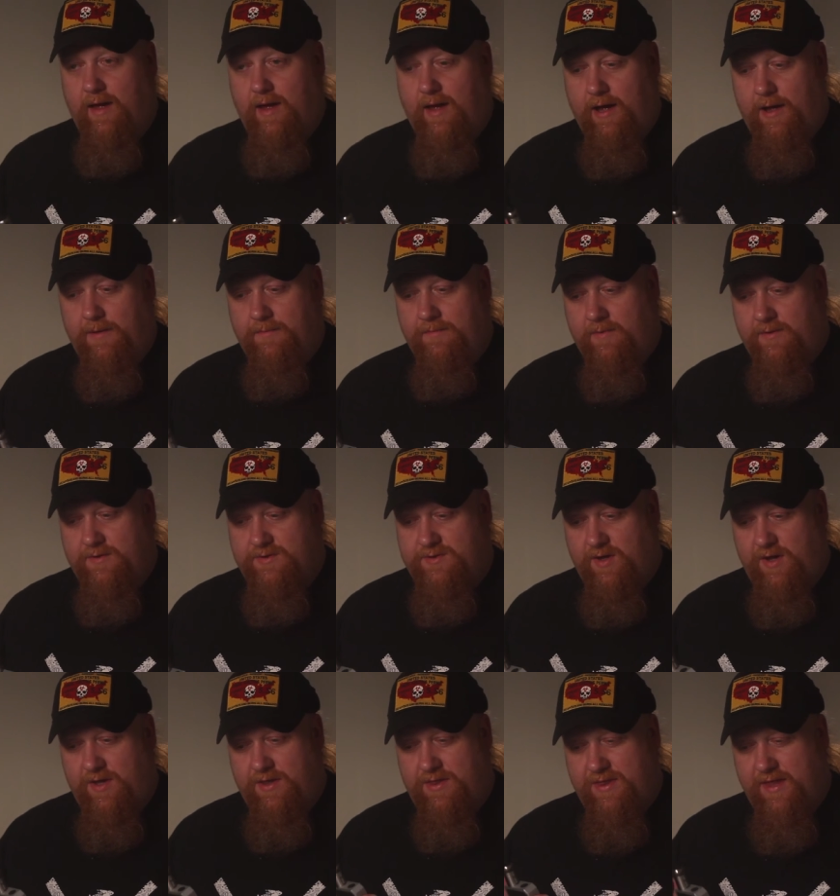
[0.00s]
Um,
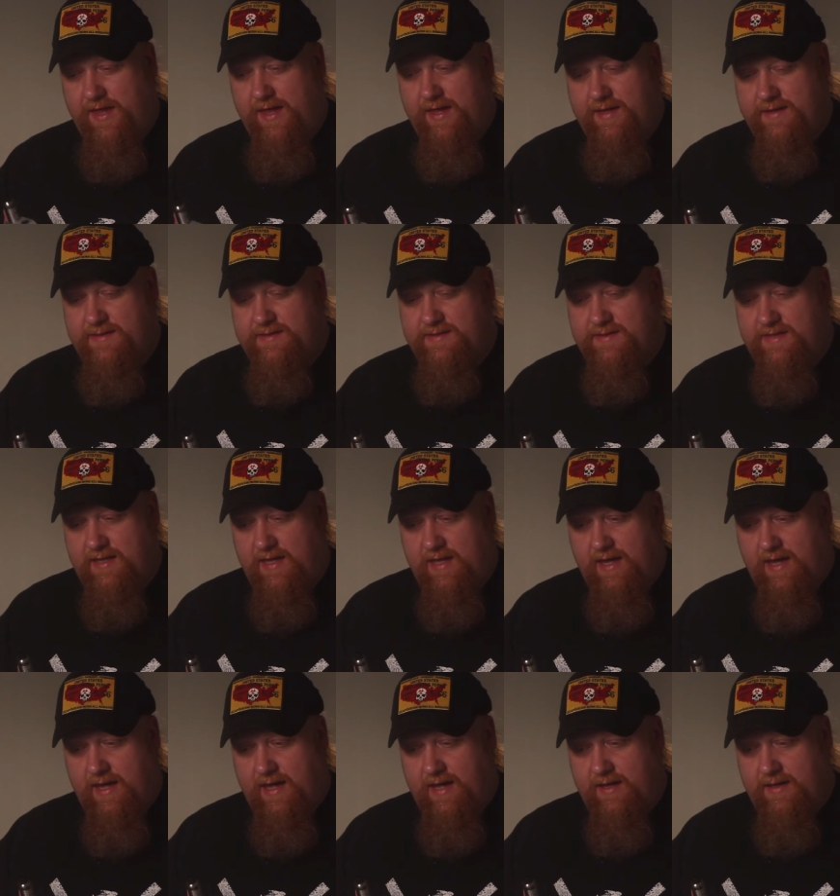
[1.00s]
so I think it's
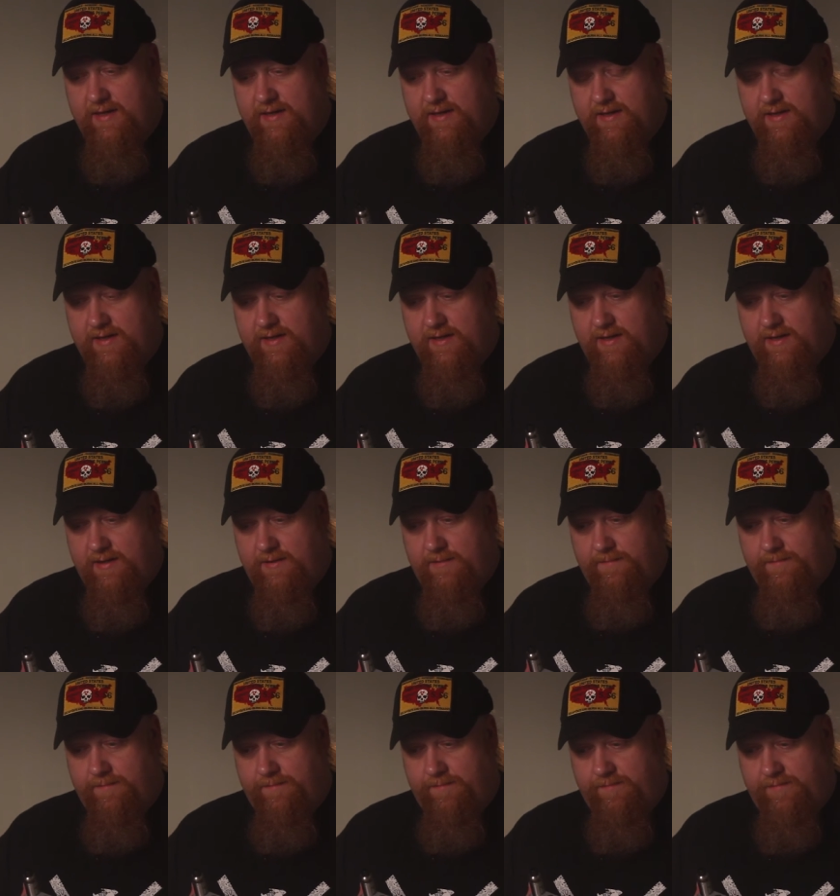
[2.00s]
the uh,
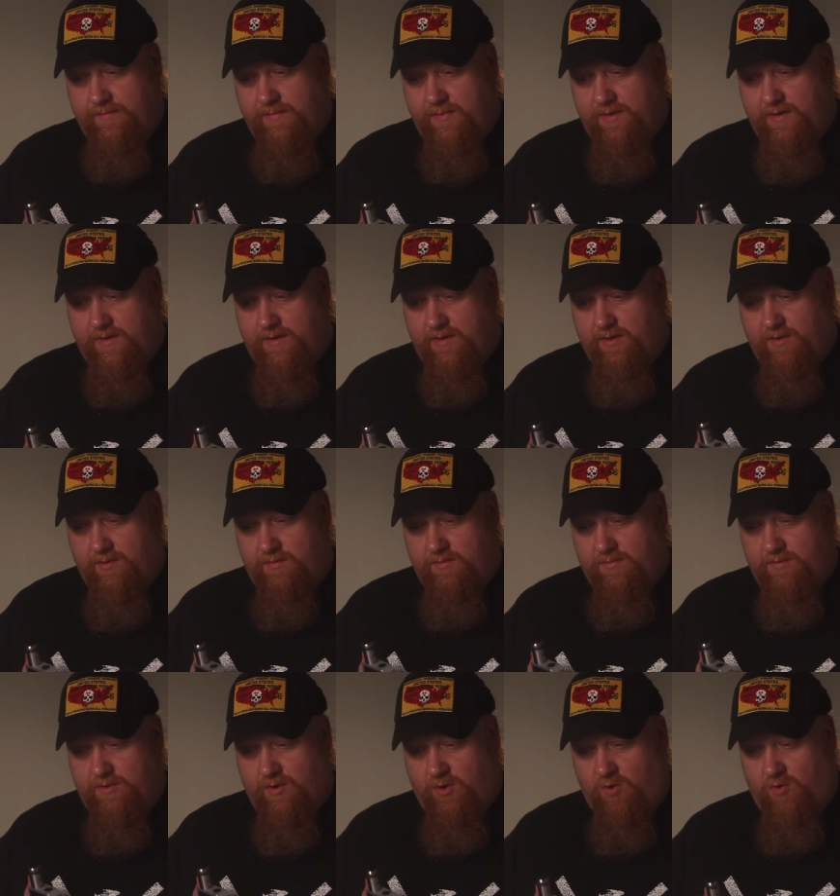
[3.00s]
the
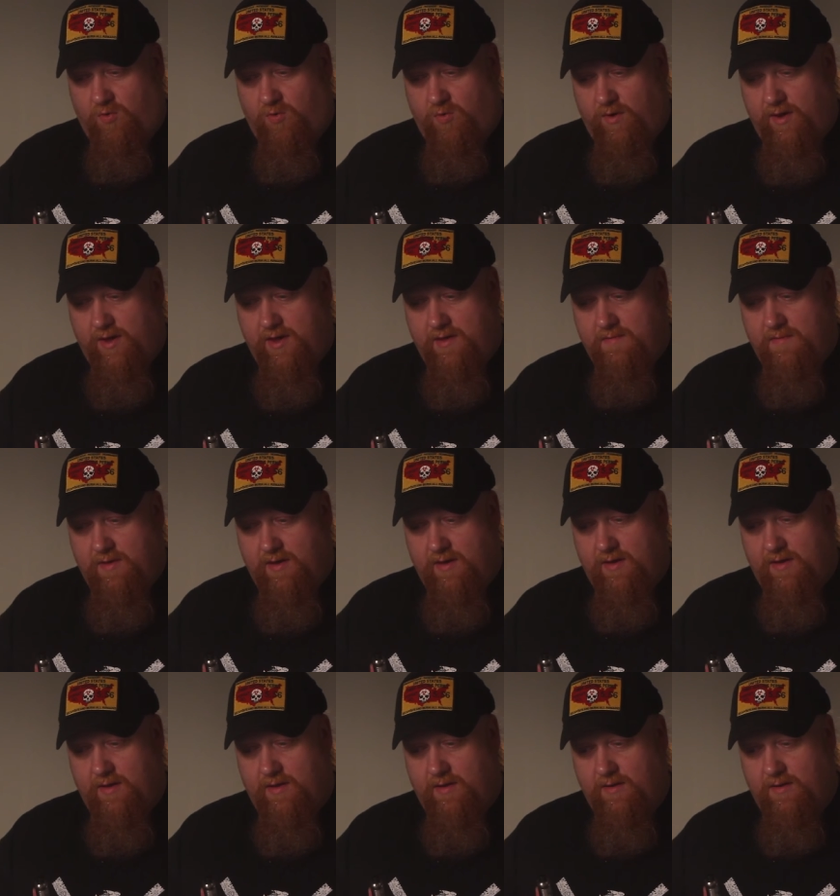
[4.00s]
the cream
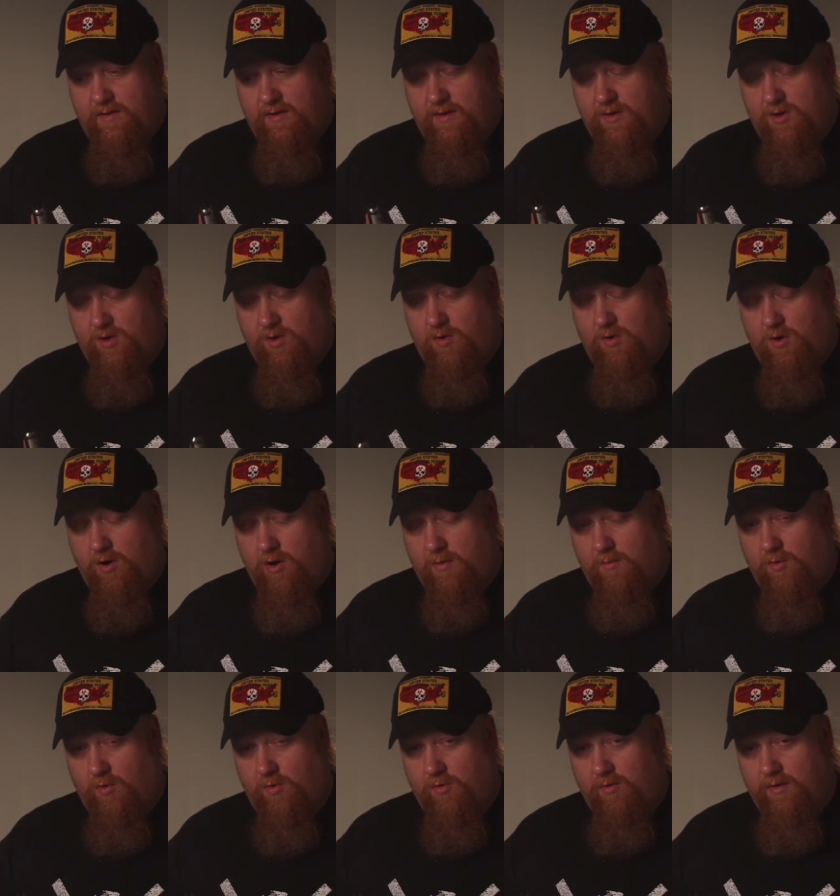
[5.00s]
and the
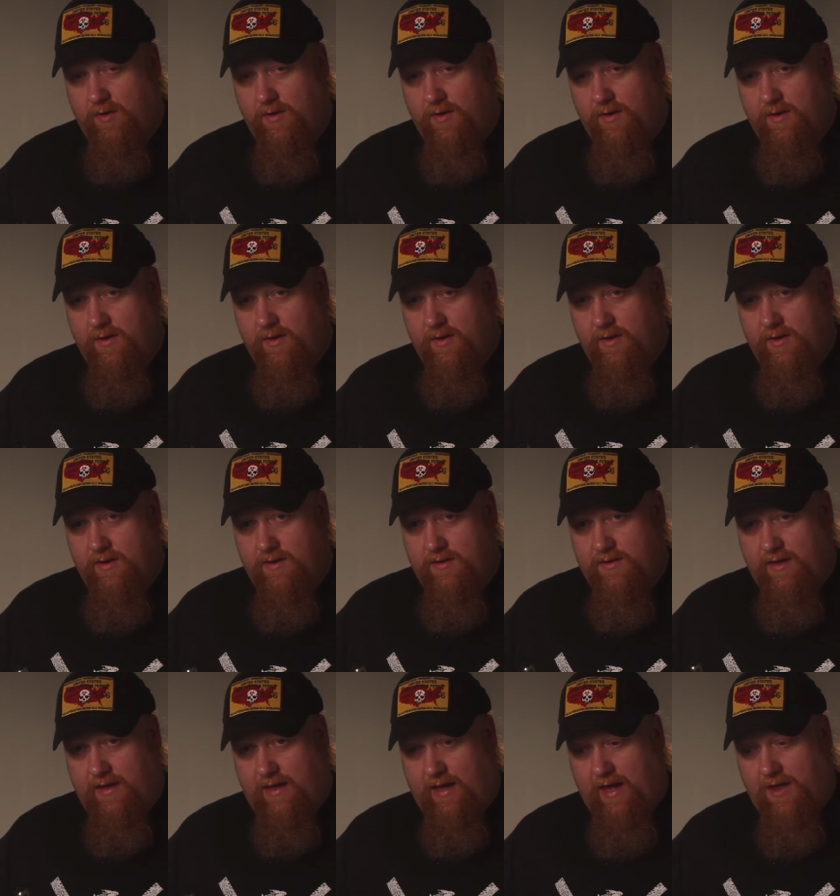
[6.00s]
caramel
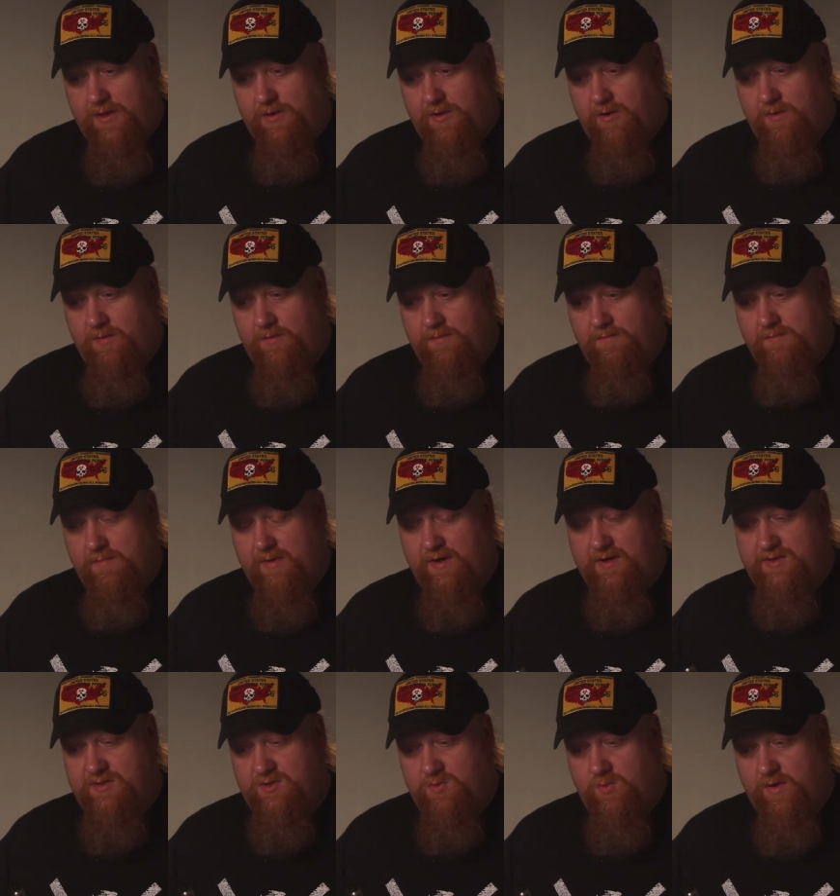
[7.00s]
together
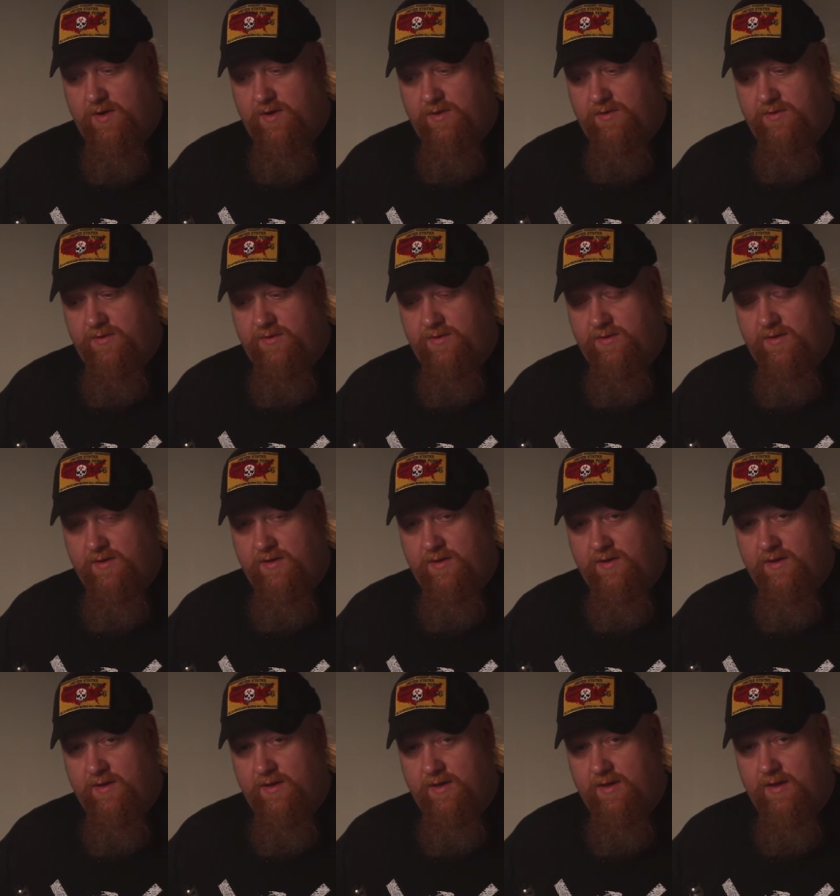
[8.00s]
mixed with
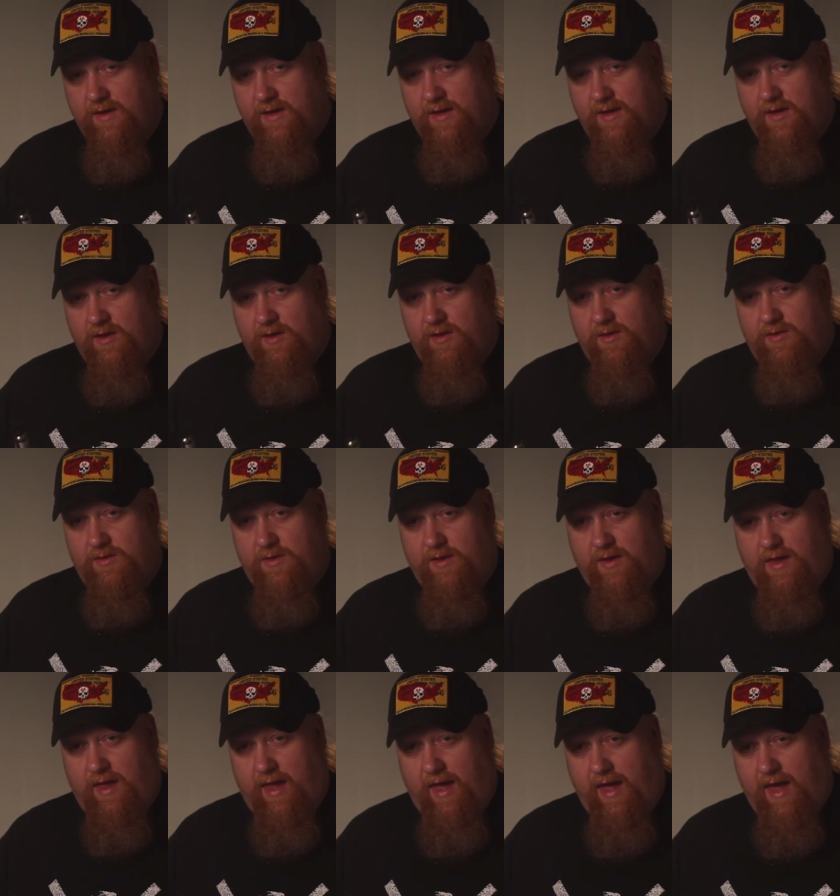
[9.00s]

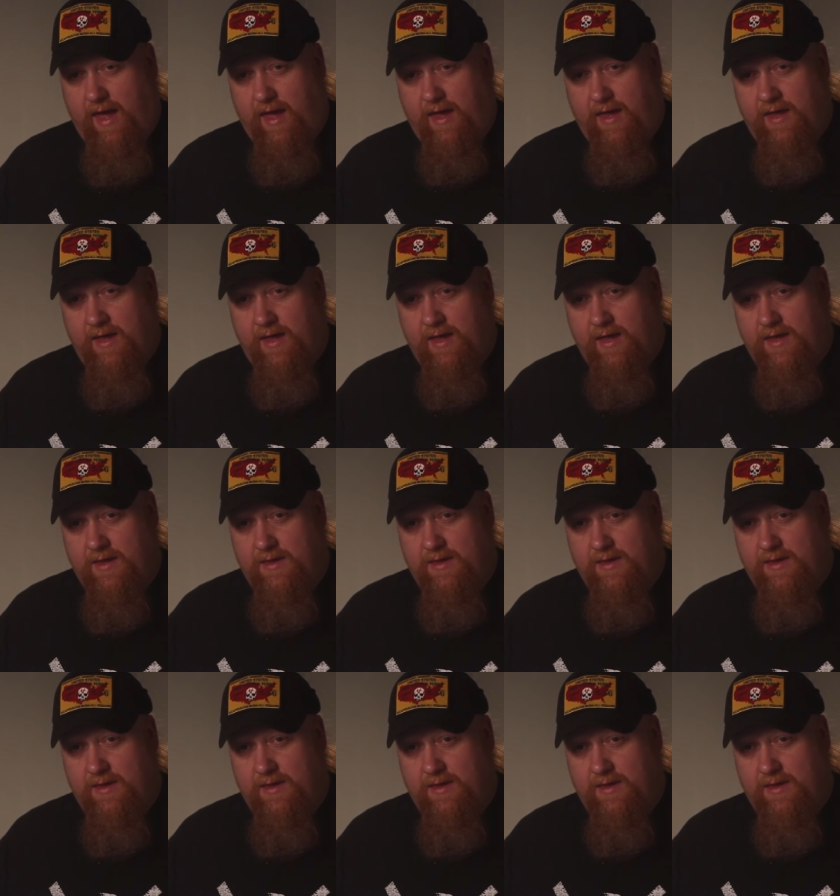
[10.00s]
the cake